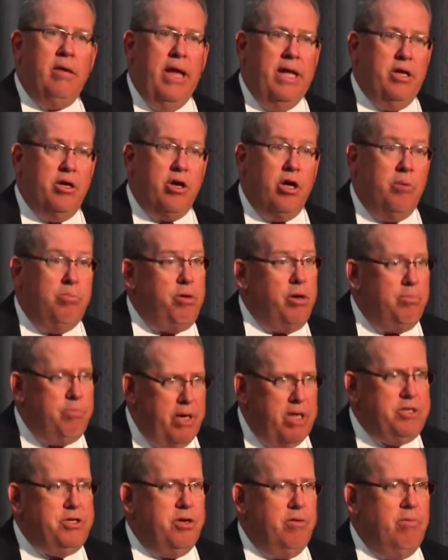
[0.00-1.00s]
and you're going to put a
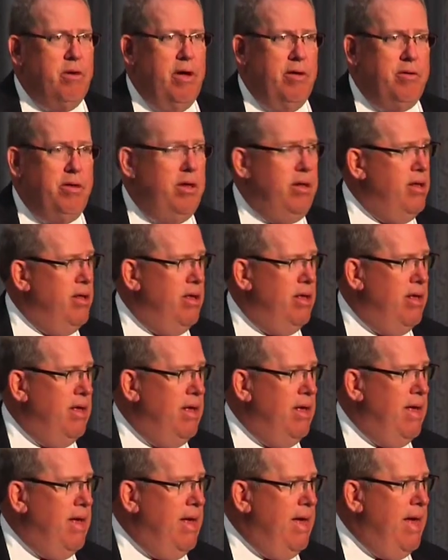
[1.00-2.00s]
budget around it,
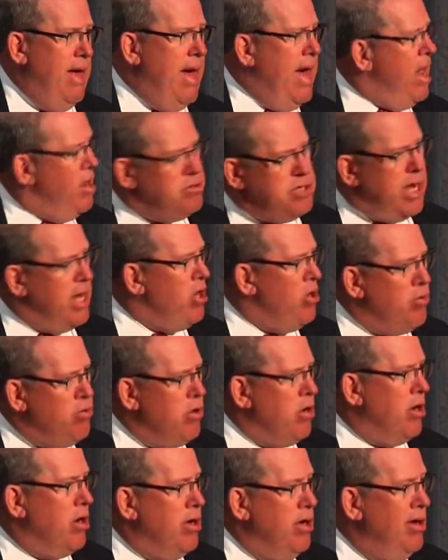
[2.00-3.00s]
how's that going
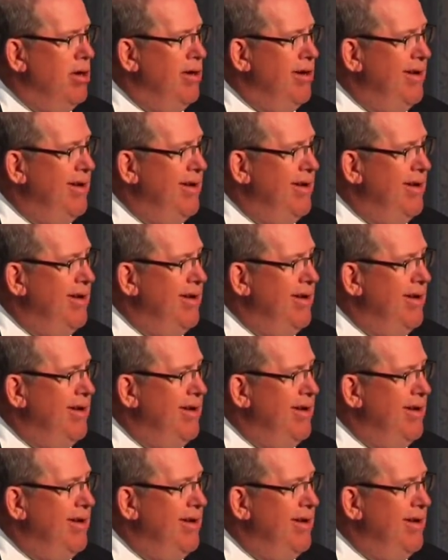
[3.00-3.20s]
to work?